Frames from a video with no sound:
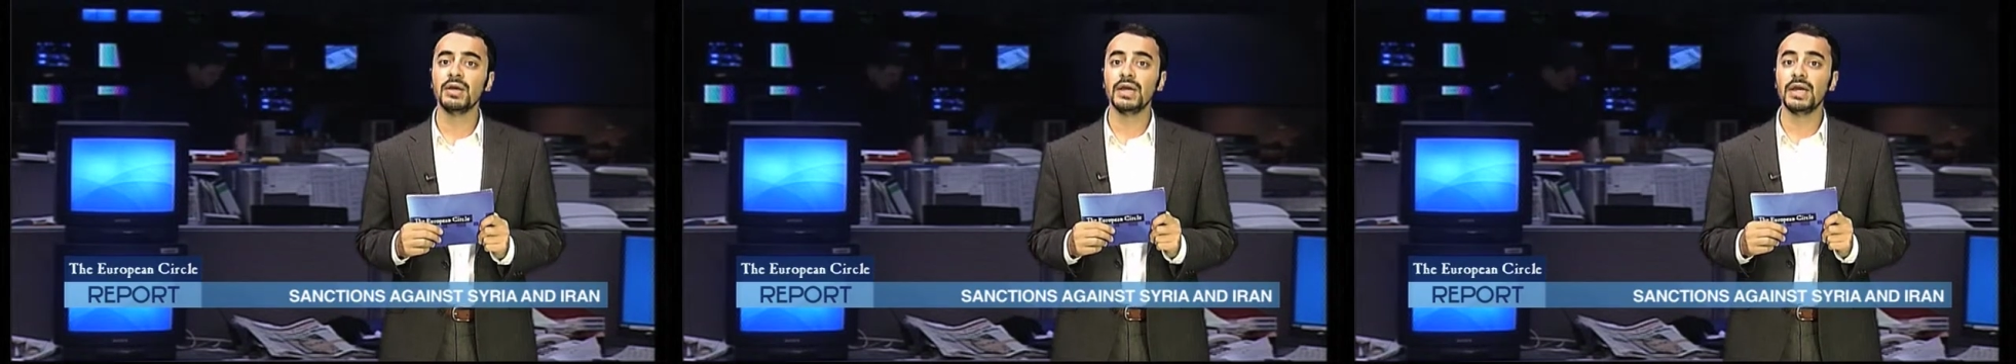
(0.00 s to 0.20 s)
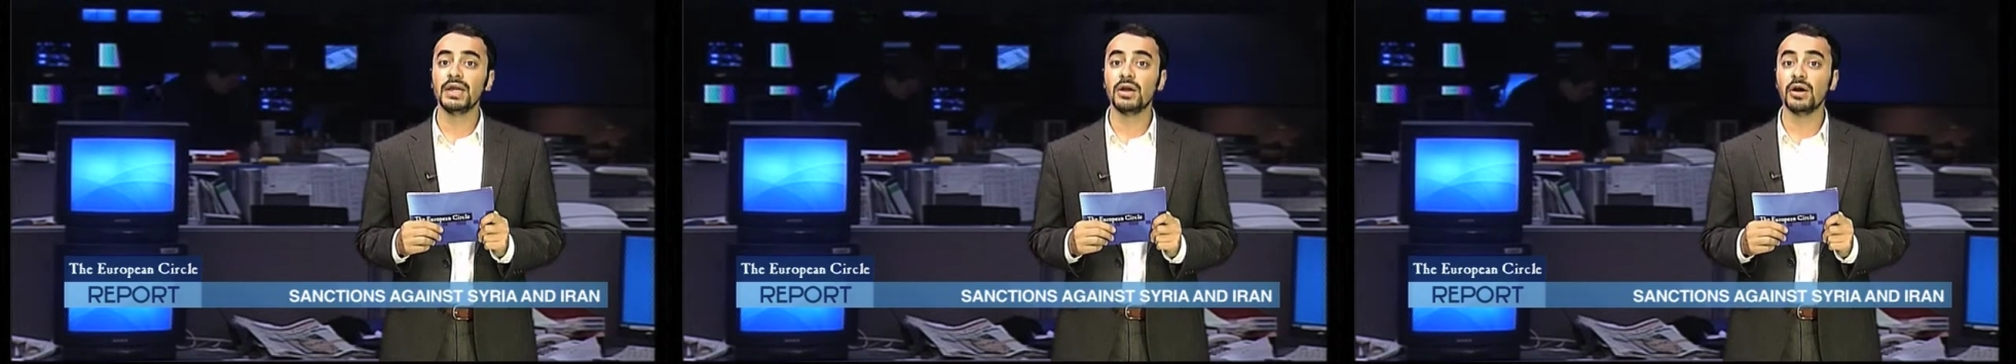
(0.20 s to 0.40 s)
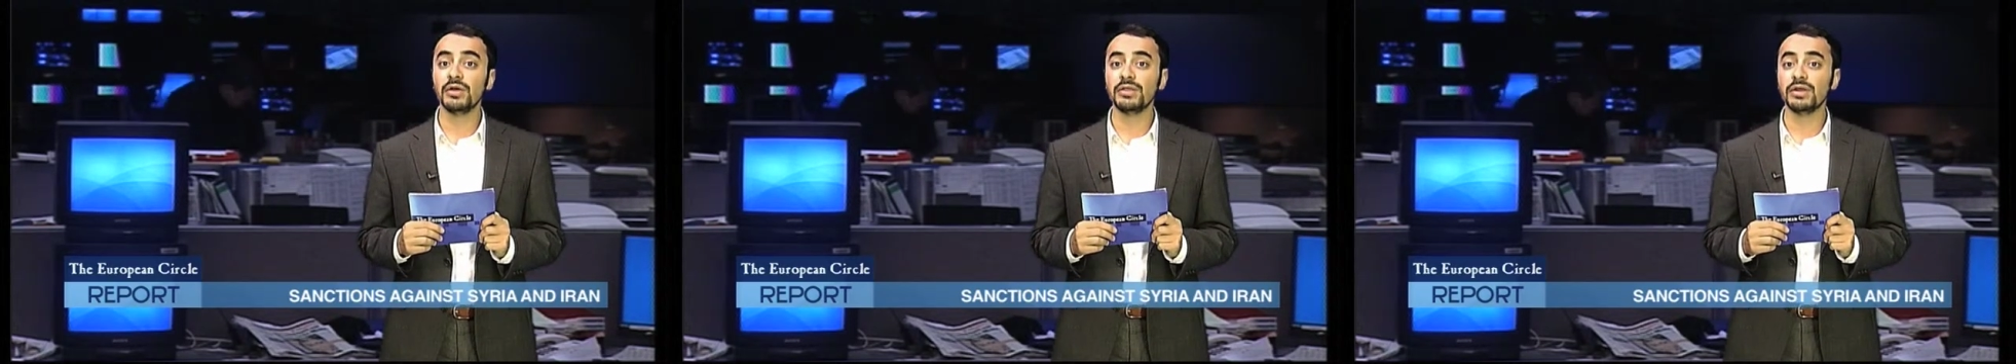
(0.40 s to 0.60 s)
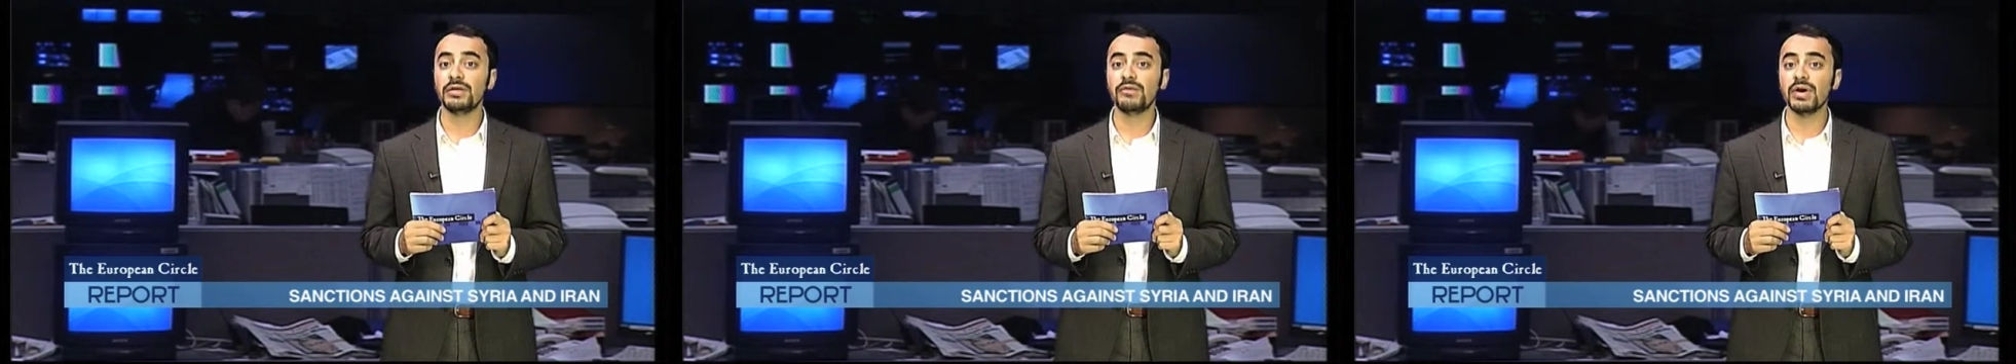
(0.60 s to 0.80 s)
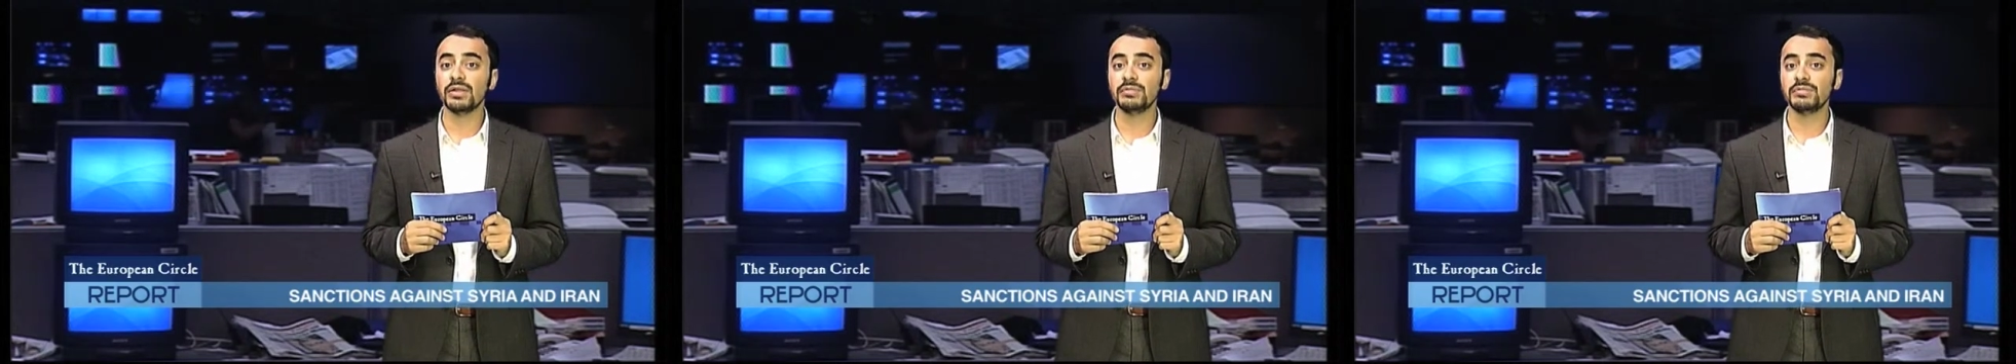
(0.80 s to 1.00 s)
In other
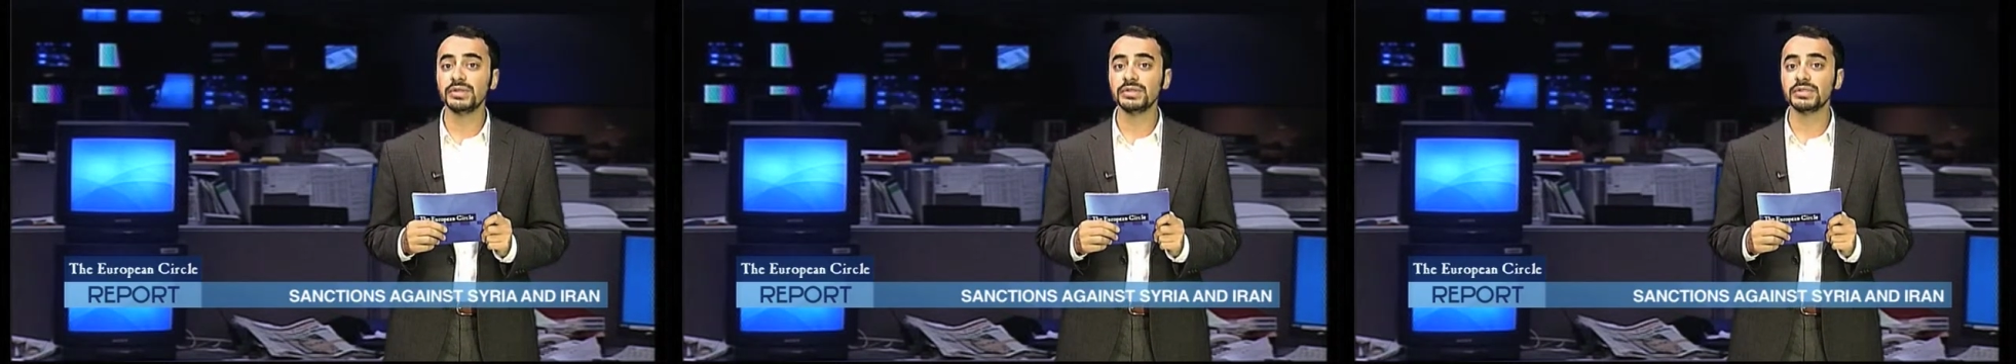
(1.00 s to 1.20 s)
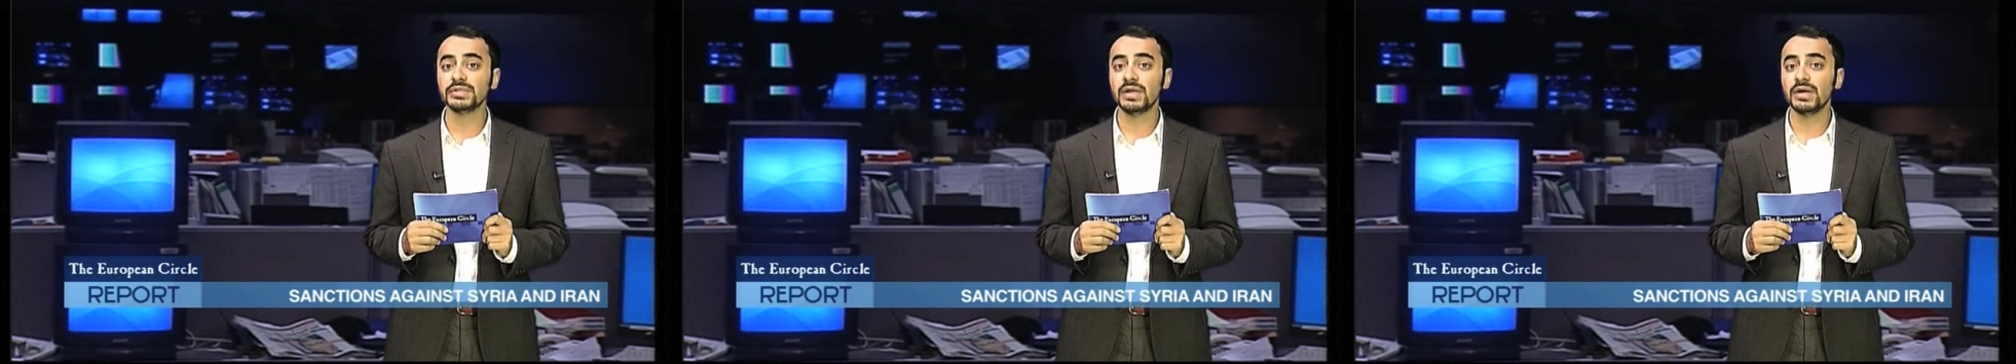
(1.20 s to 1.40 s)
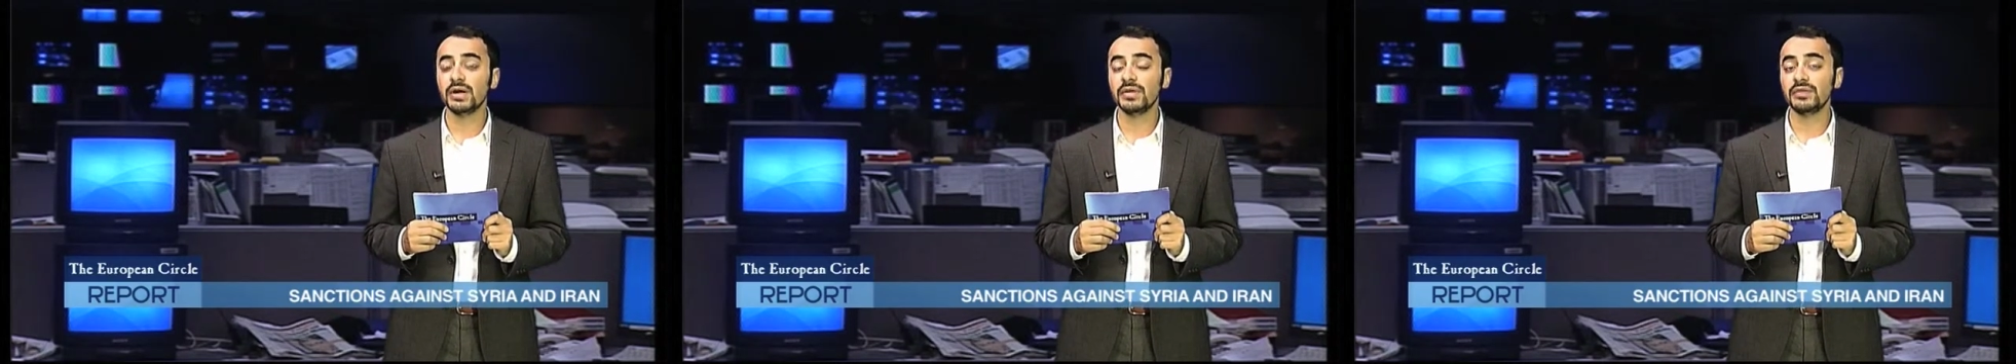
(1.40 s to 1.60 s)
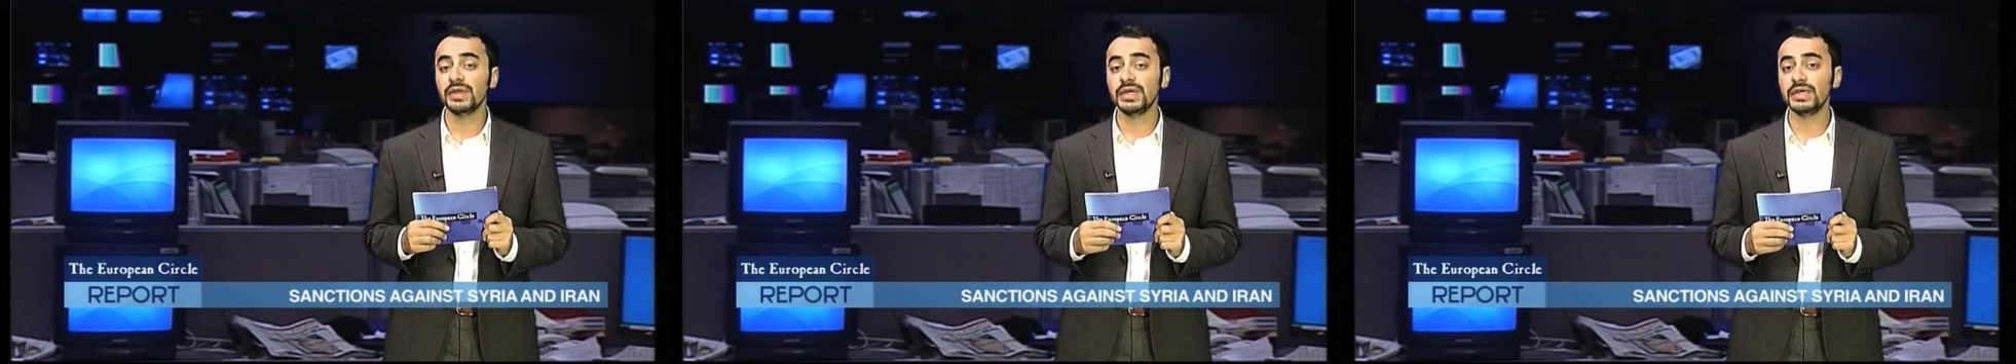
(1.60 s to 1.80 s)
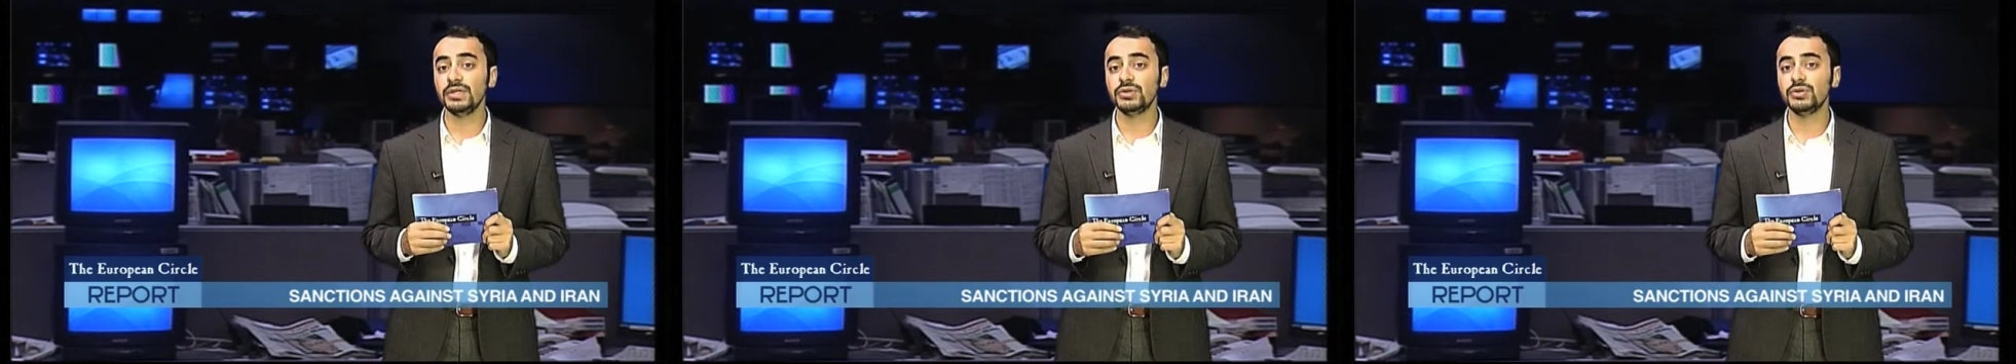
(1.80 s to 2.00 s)
developments,
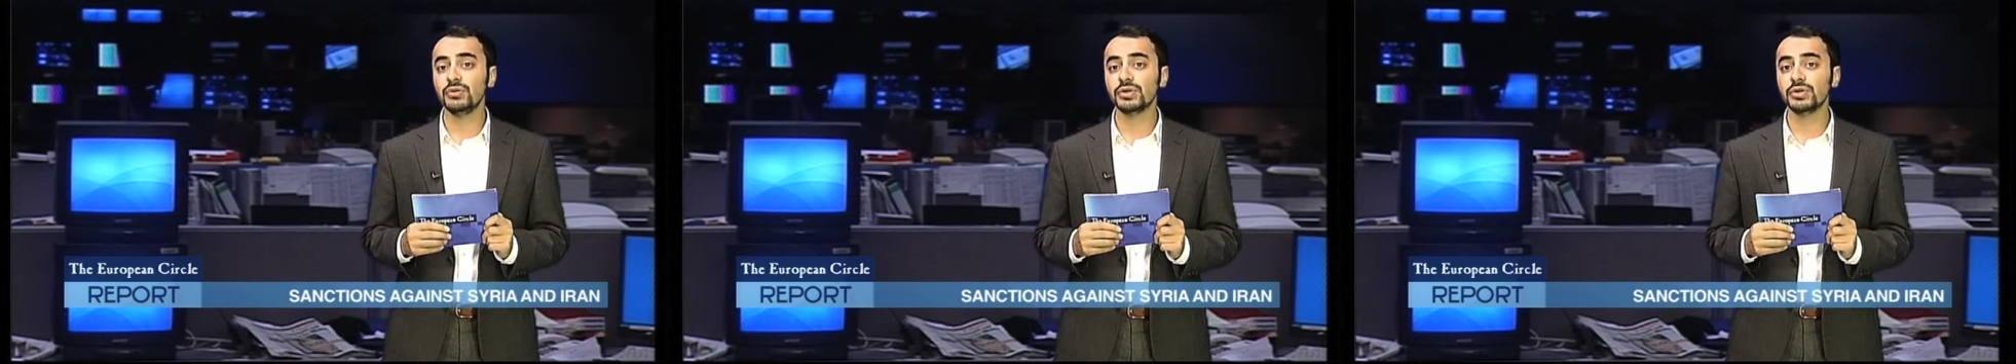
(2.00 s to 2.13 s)
the EU